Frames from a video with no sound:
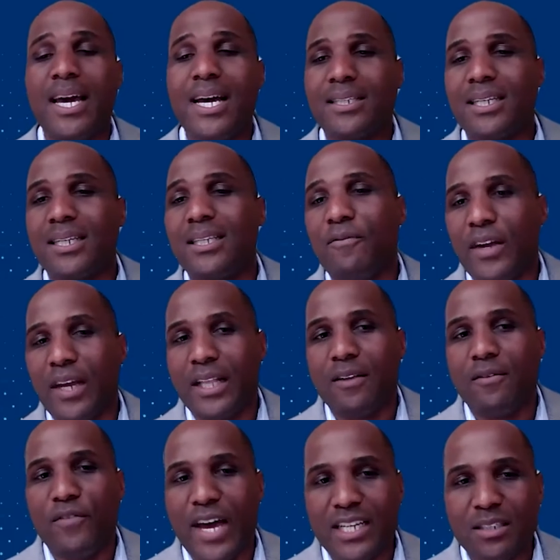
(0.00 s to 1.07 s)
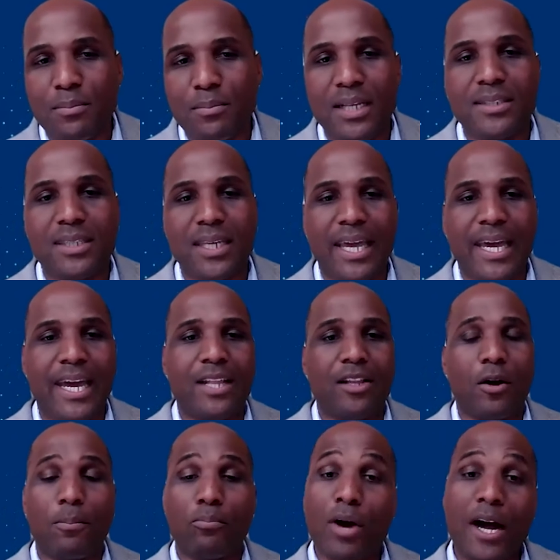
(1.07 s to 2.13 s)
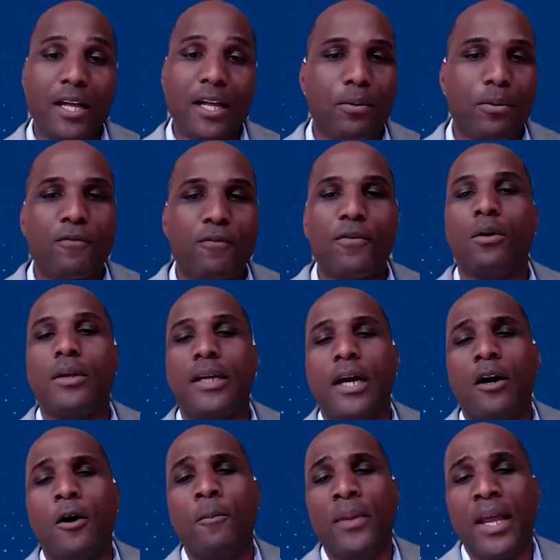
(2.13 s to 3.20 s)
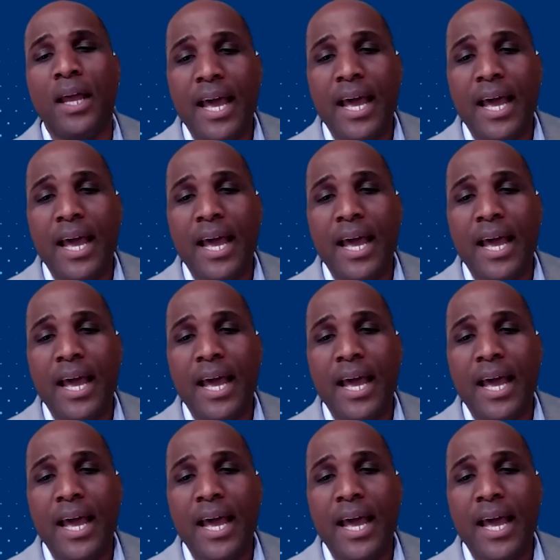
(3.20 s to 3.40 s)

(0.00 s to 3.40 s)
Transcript: significant investments in our product portfolio,